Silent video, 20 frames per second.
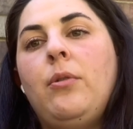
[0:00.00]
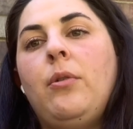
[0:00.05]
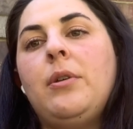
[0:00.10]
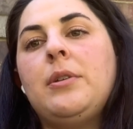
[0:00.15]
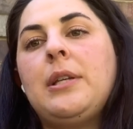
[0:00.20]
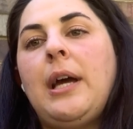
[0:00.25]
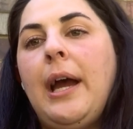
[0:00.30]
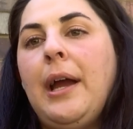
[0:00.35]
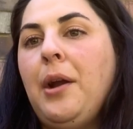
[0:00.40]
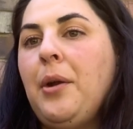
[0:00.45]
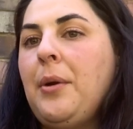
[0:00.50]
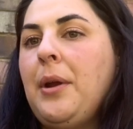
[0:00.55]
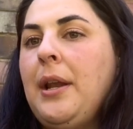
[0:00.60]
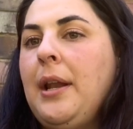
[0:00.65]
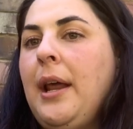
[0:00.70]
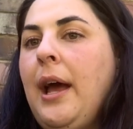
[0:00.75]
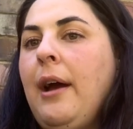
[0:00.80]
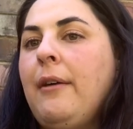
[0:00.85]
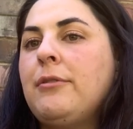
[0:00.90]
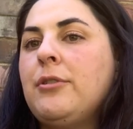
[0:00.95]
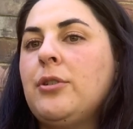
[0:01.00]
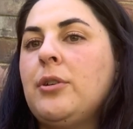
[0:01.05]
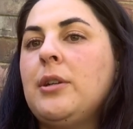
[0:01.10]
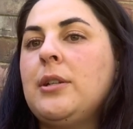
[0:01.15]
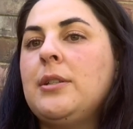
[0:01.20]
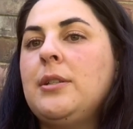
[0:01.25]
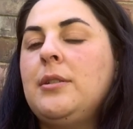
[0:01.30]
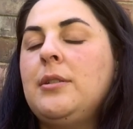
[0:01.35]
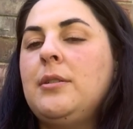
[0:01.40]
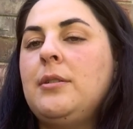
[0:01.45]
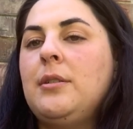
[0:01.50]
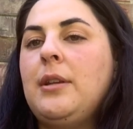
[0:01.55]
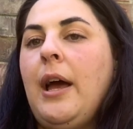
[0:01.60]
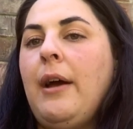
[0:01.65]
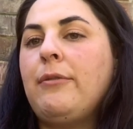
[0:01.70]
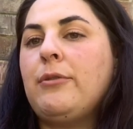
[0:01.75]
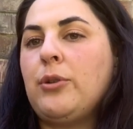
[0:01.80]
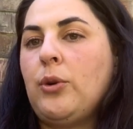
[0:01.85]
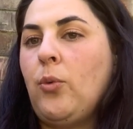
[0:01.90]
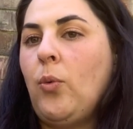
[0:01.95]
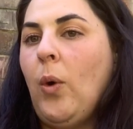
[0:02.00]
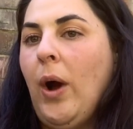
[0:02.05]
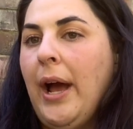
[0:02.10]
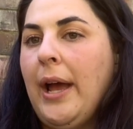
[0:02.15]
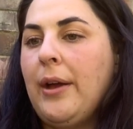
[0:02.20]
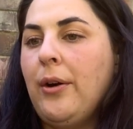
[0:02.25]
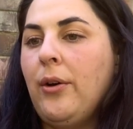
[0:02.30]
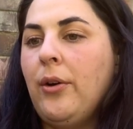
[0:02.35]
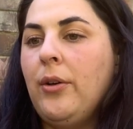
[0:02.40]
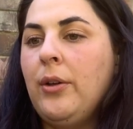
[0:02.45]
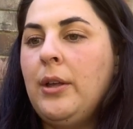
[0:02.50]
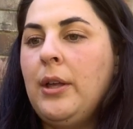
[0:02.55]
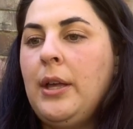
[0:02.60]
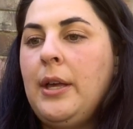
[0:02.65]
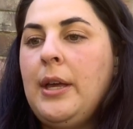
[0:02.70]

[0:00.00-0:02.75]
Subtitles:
or tiring after a while,